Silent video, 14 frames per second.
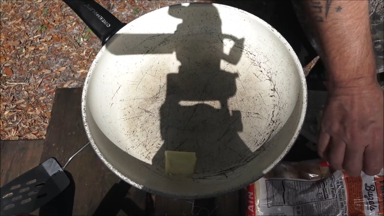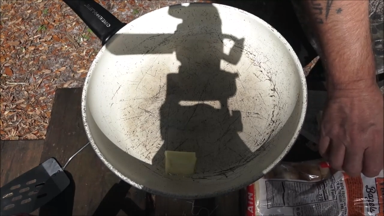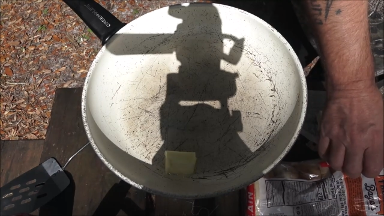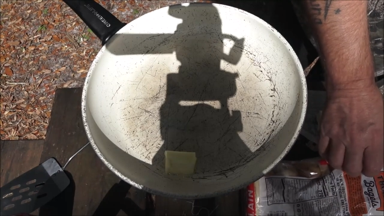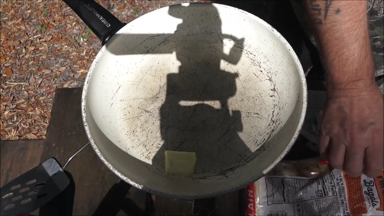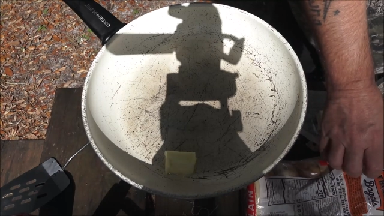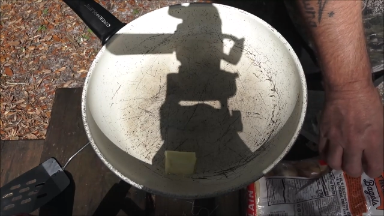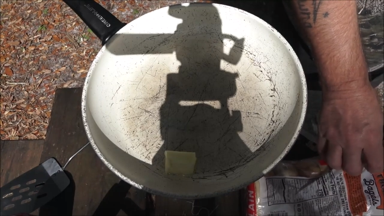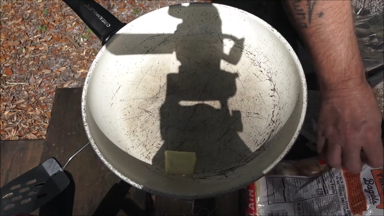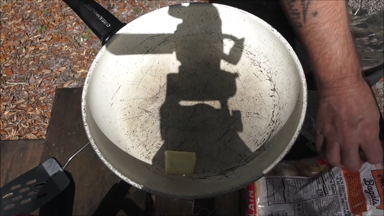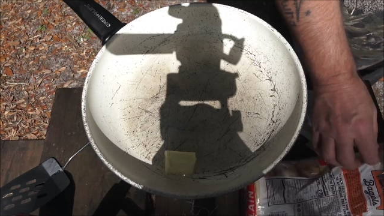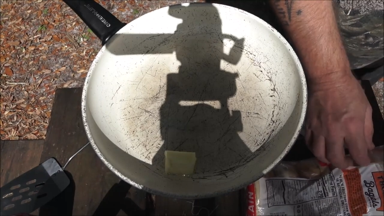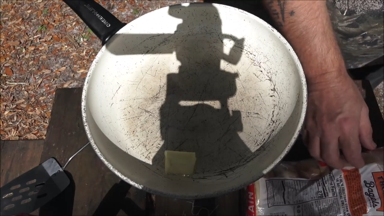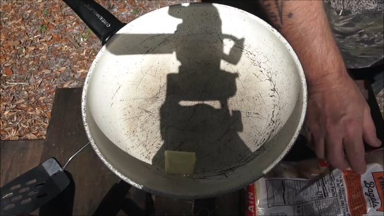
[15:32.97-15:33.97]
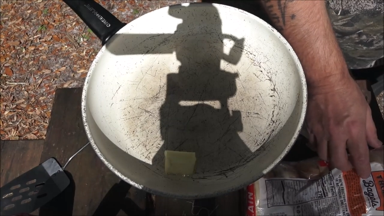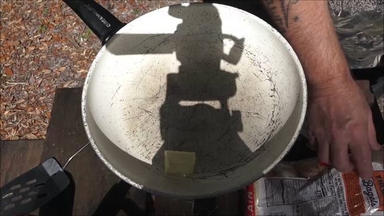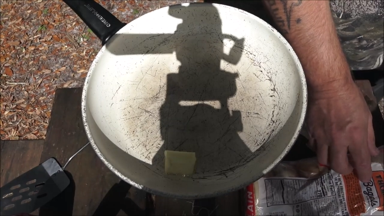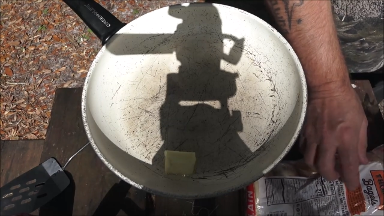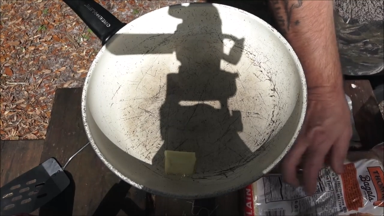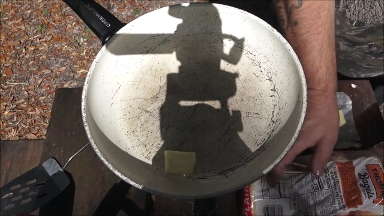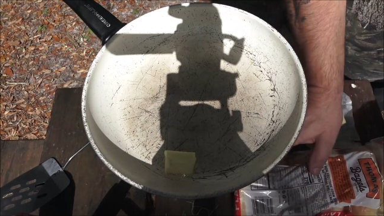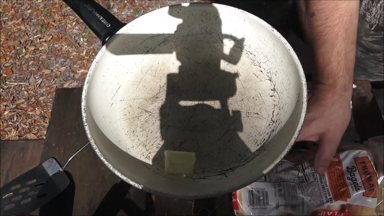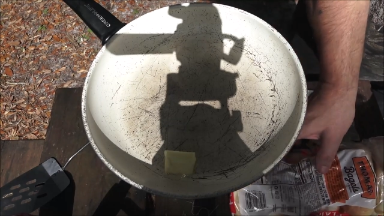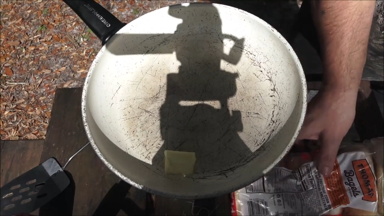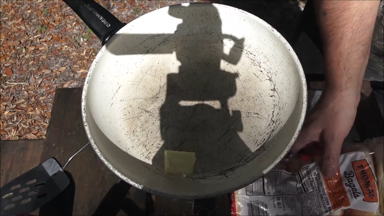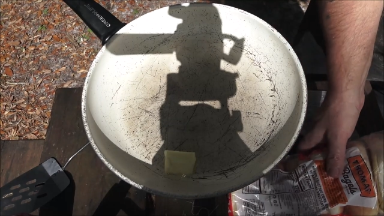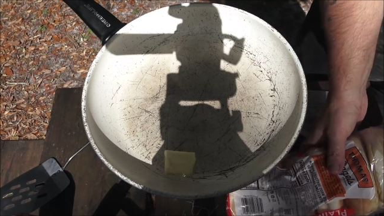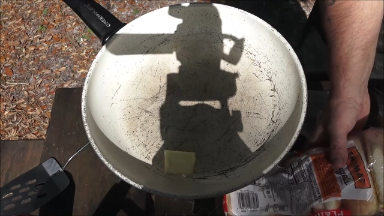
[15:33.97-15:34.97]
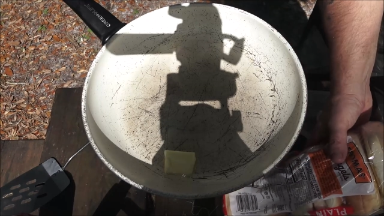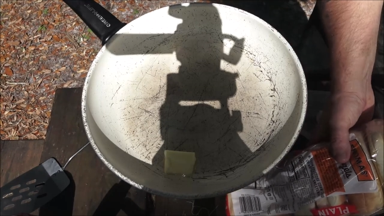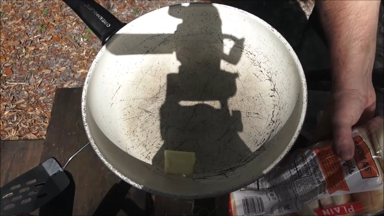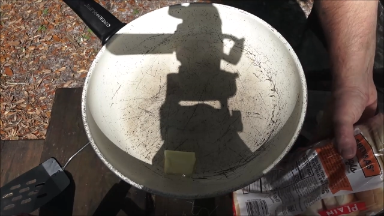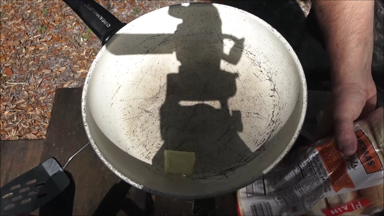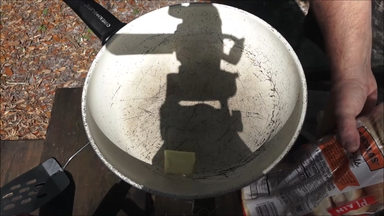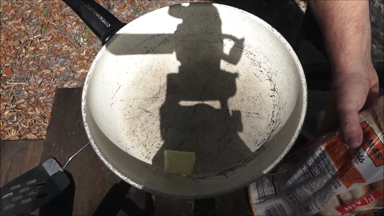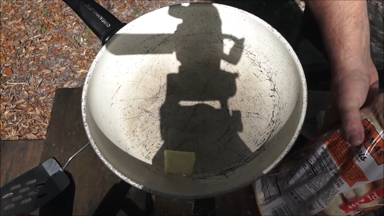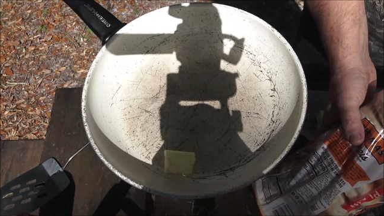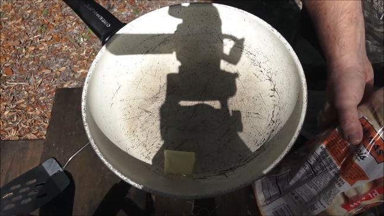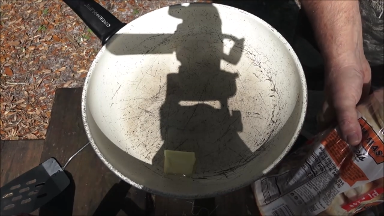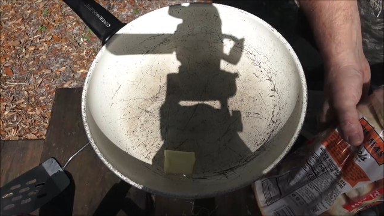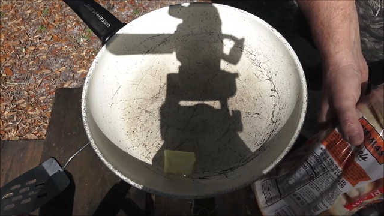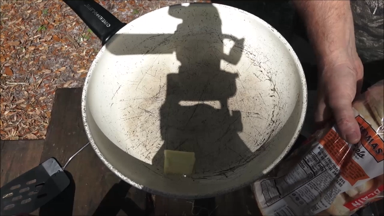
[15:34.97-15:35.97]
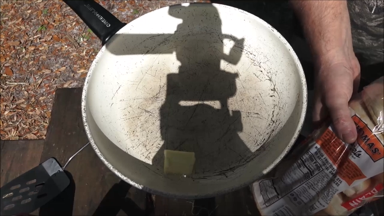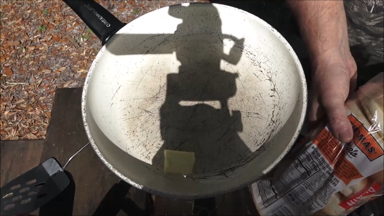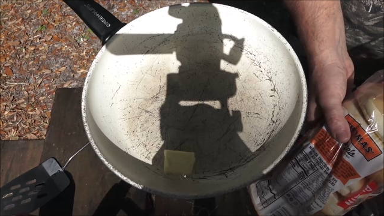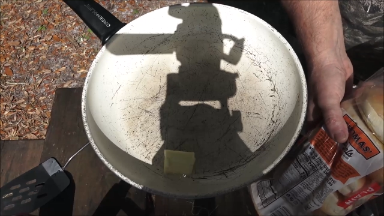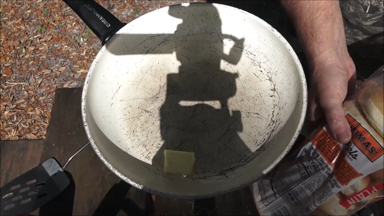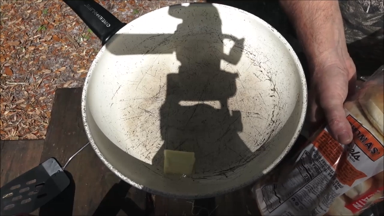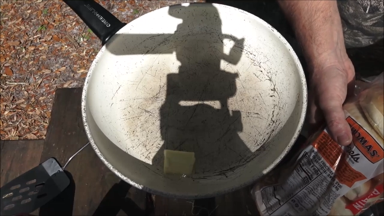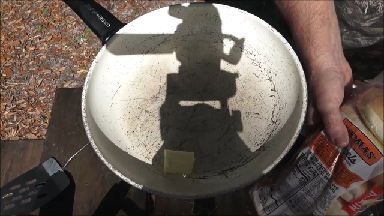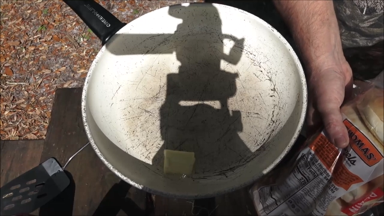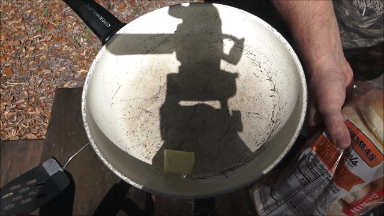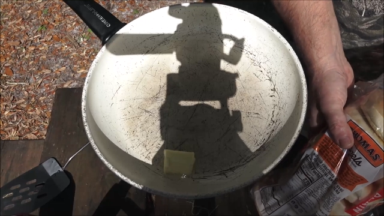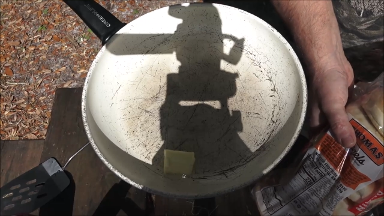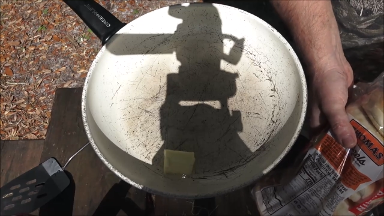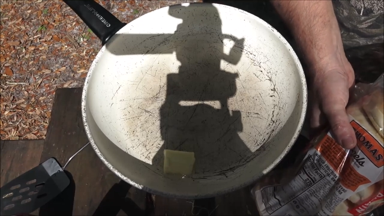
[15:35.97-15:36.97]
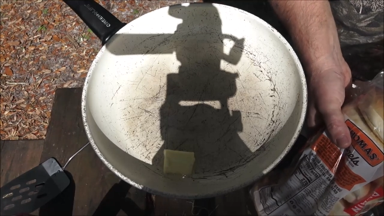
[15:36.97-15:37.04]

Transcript: Nobody's mouth can be seen.